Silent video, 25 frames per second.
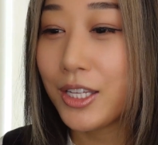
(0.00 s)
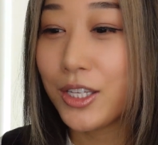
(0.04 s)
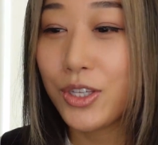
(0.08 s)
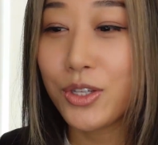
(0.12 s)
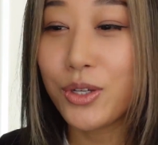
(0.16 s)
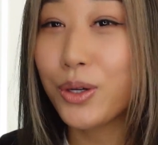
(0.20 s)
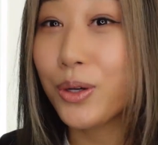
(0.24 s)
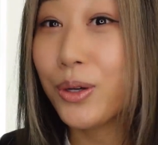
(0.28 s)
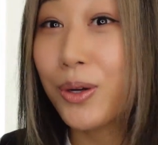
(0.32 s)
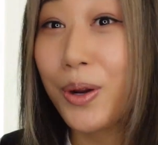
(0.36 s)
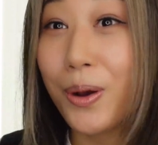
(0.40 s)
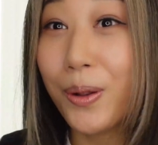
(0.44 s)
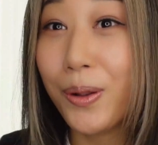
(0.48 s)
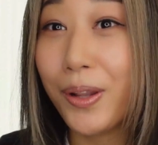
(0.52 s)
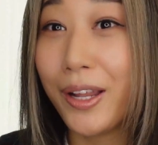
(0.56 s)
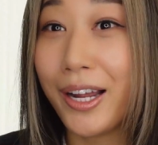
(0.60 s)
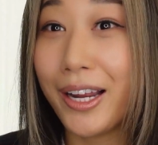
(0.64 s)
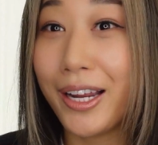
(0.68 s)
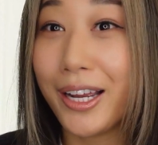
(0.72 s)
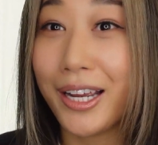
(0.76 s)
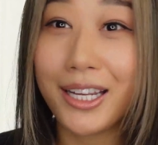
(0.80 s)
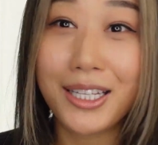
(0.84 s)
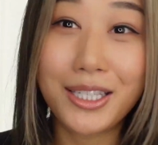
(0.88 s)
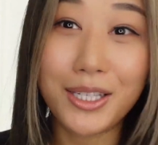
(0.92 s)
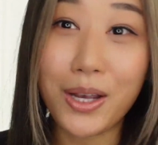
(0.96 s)

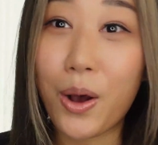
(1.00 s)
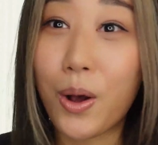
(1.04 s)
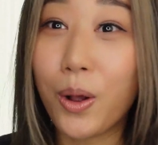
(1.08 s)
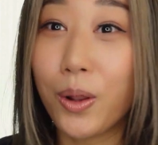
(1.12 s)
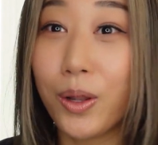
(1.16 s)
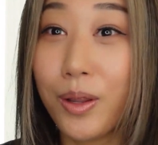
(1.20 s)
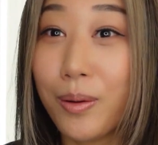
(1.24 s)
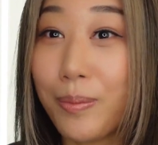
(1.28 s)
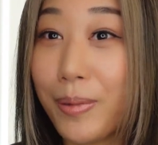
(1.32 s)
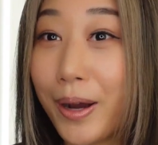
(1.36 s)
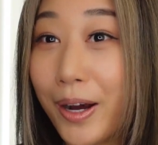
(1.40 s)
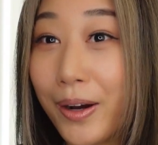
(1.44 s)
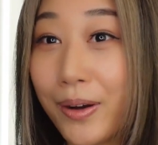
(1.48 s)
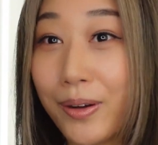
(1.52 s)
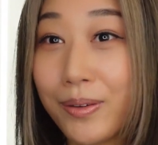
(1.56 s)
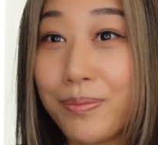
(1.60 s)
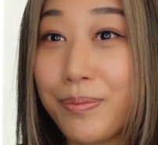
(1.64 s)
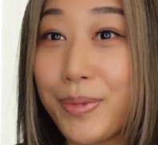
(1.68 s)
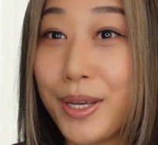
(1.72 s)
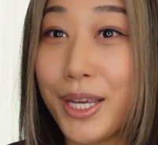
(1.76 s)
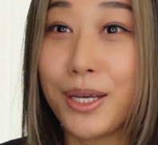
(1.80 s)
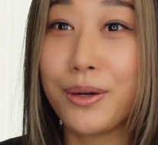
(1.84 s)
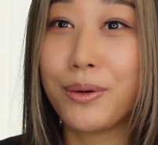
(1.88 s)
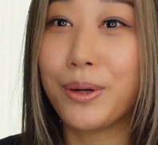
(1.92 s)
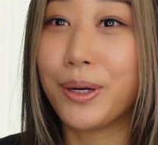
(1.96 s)
Yukonola, it's all about
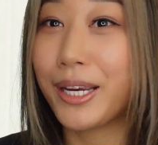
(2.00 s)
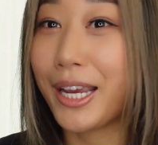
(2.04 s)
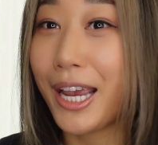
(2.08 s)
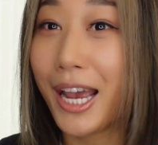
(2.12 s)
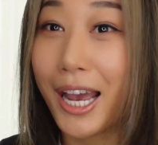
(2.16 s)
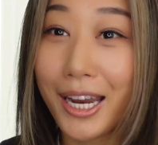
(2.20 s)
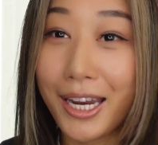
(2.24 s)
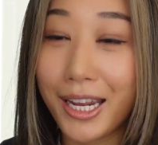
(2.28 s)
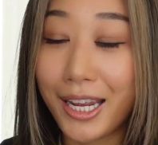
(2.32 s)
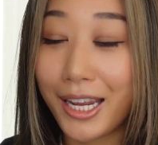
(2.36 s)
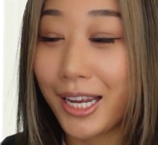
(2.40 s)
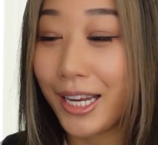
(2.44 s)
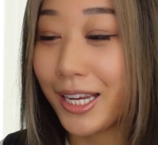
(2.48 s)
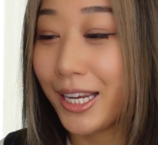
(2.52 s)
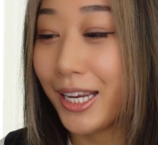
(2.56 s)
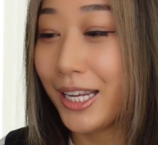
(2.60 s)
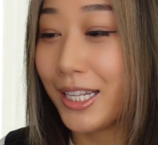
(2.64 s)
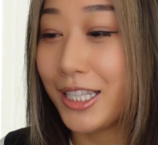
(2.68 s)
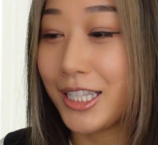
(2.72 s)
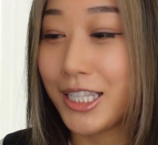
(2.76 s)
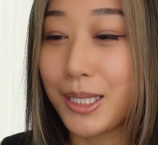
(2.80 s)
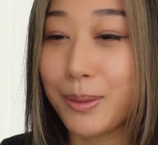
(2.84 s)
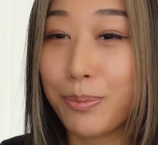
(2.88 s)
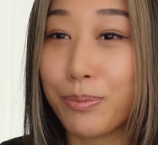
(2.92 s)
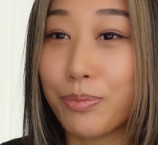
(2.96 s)
being organic.
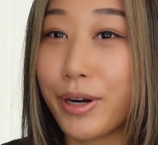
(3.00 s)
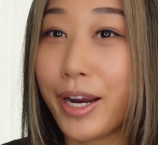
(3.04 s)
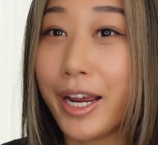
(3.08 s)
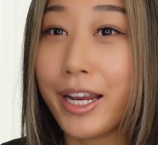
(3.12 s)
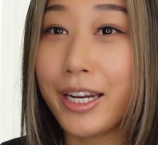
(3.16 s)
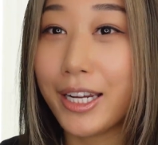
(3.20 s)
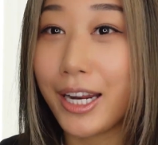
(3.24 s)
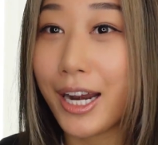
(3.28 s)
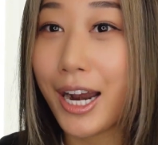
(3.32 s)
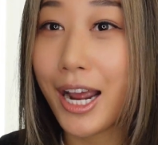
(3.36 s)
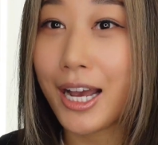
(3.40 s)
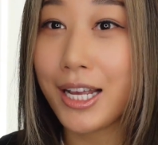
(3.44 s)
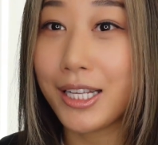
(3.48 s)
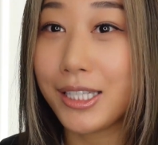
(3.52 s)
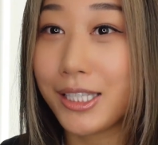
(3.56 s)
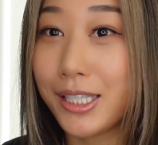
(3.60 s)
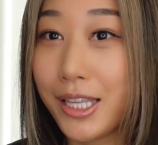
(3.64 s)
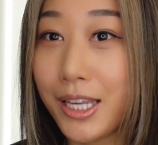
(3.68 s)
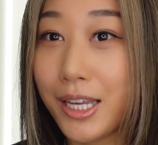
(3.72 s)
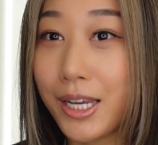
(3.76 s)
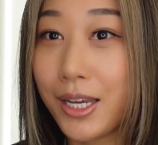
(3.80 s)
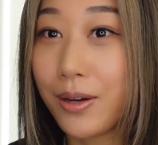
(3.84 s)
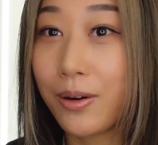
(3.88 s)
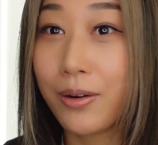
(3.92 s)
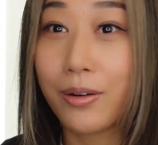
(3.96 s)
It's branded as
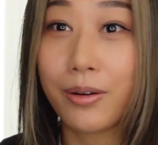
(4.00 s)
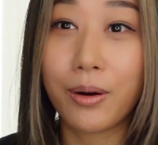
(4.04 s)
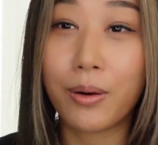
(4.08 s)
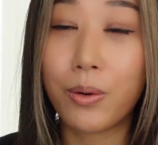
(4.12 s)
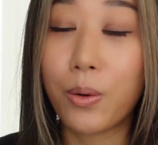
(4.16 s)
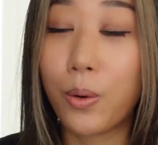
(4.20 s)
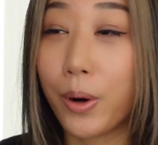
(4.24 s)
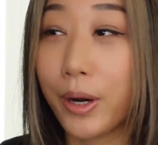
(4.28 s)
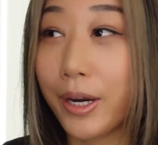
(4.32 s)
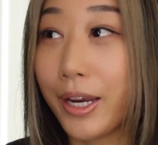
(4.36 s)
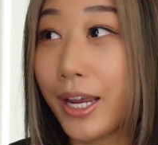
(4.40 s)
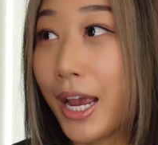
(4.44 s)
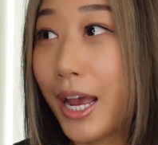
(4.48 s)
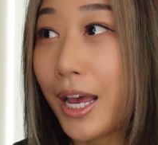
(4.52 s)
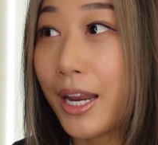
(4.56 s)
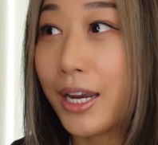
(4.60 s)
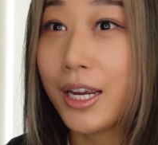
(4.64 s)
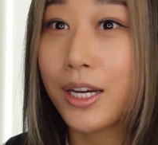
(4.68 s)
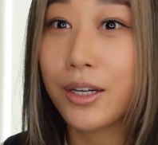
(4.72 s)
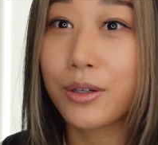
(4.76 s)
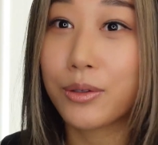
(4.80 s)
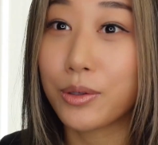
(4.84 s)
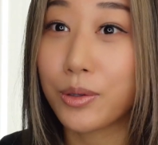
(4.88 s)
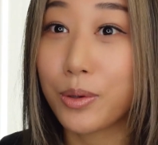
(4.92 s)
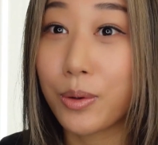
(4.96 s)
the
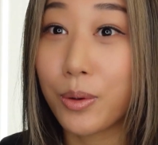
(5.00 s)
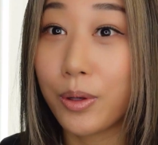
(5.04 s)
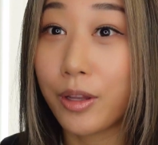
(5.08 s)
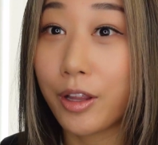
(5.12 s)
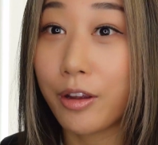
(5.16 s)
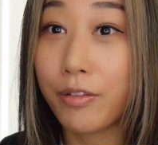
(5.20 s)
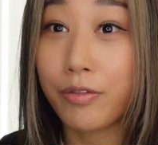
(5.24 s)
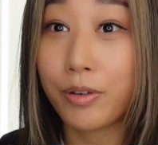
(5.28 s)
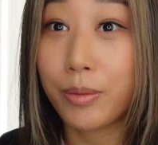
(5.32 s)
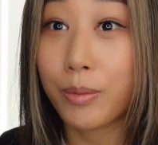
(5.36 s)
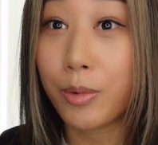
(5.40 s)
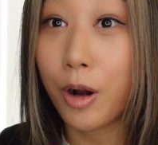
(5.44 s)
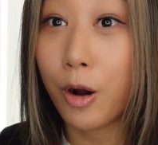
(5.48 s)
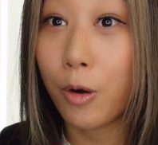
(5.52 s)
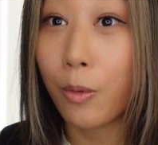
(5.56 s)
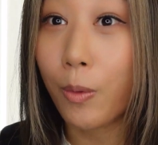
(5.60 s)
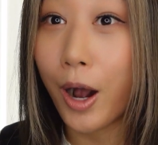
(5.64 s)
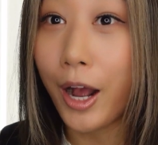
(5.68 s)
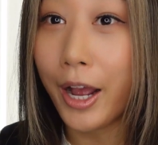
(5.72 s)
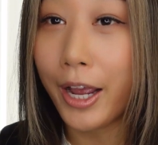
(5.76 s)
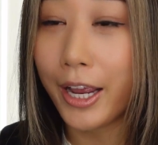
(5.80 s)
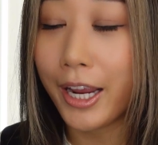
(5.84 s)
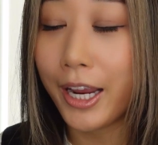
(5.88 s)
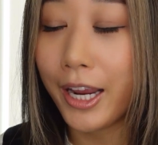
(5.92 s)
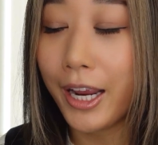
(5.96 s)
organic granola from
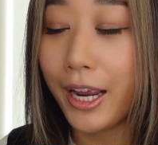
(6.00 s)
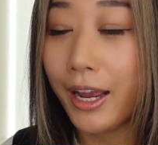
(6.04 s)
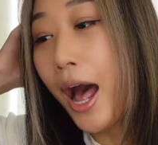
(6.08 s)
Hawaii.